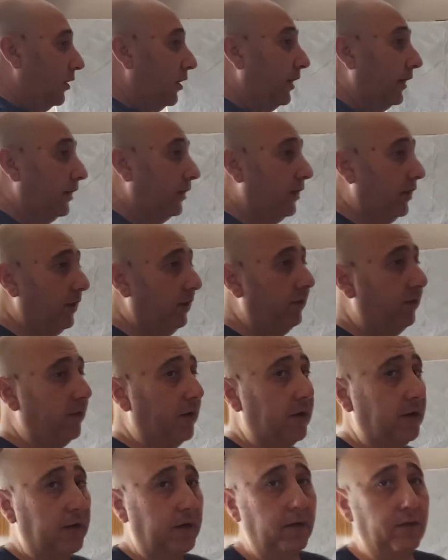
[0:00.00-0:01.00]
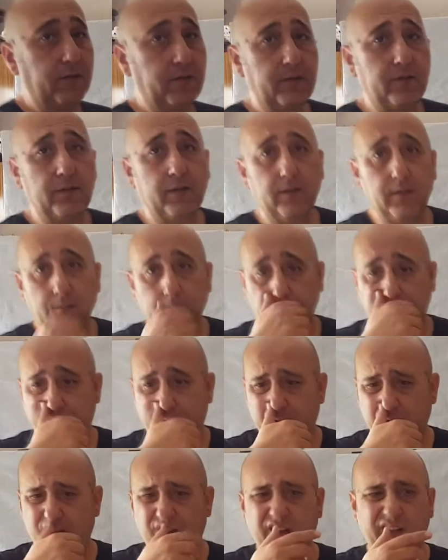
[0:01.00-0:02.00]
high key photos,
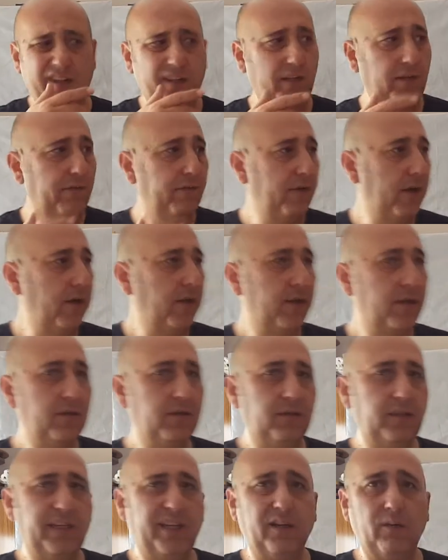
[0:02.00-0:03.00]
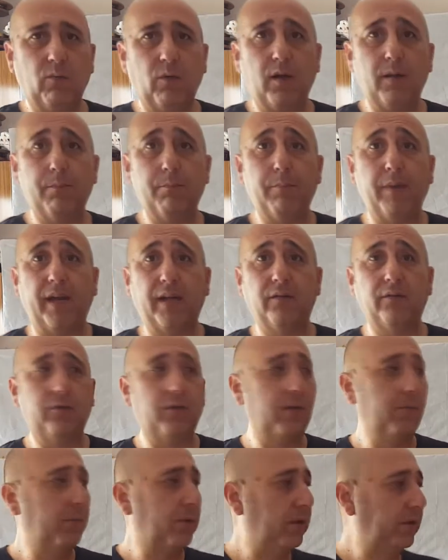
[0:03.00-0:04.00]
mainly the high key photos, to get a white
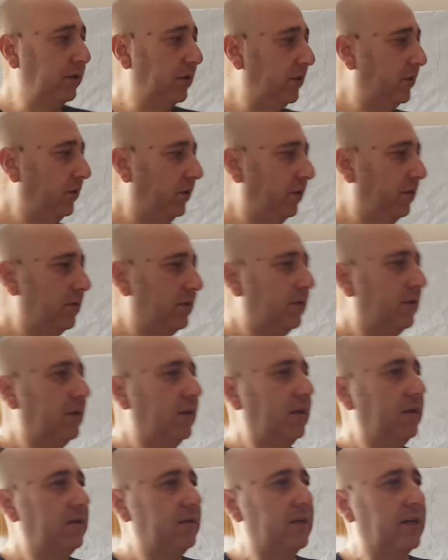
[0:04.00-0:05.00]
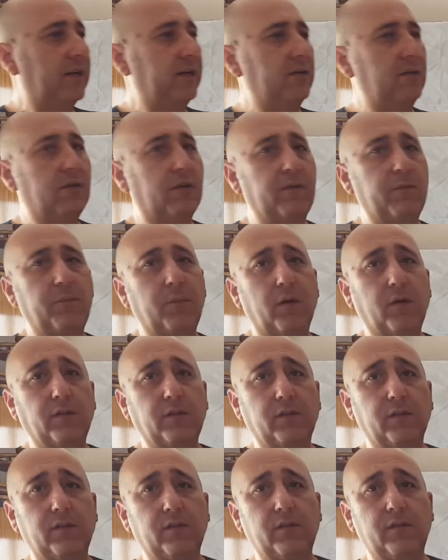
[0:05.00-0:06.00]
backdrop I just used these uh, soft
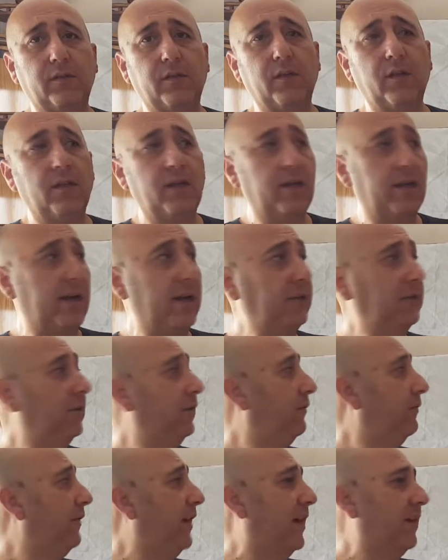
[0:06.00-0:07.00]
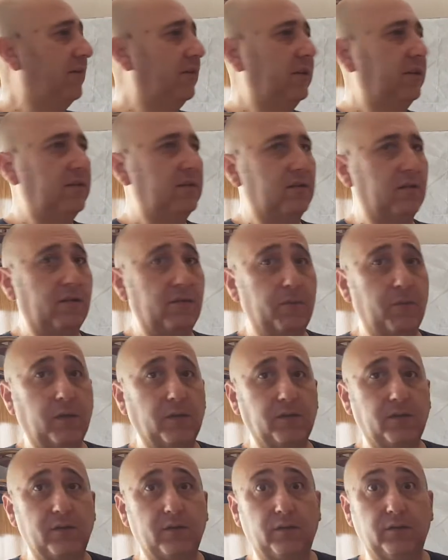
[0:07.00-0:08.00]
boxes. I actually found these soft
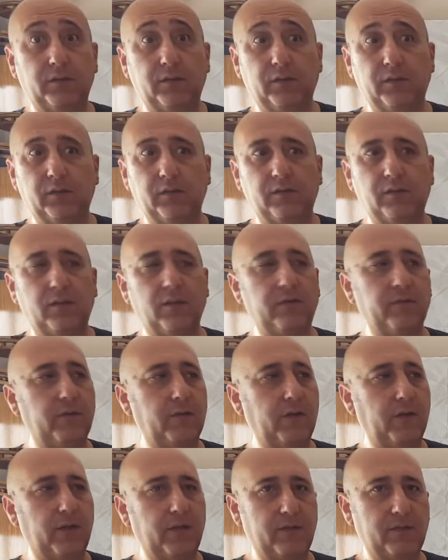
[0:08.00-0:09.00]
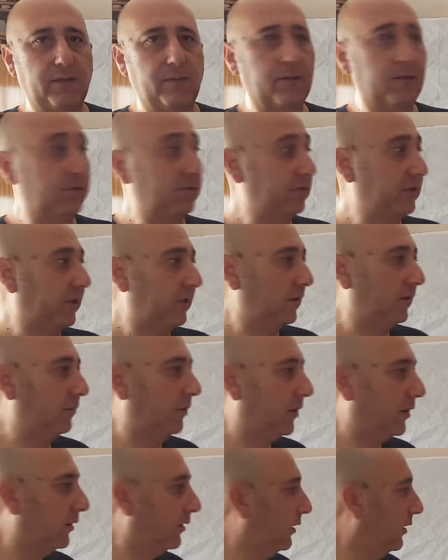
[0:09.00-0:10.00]
boxes on the side of a road, someone was chucking them
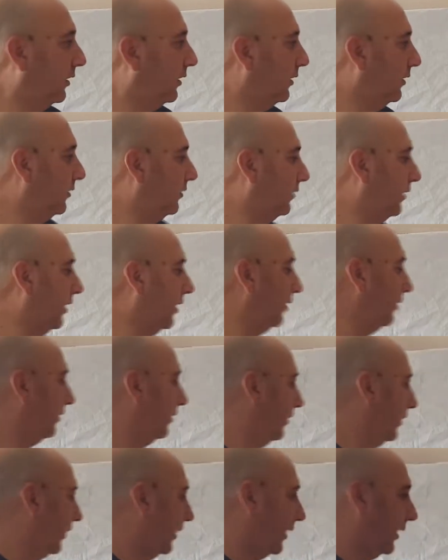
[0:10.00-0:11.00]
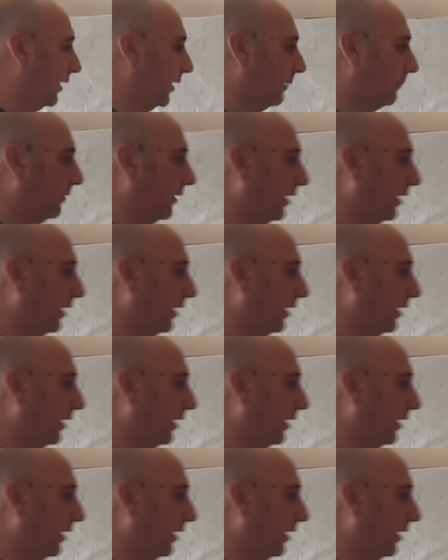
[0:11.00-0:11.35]
out. So um,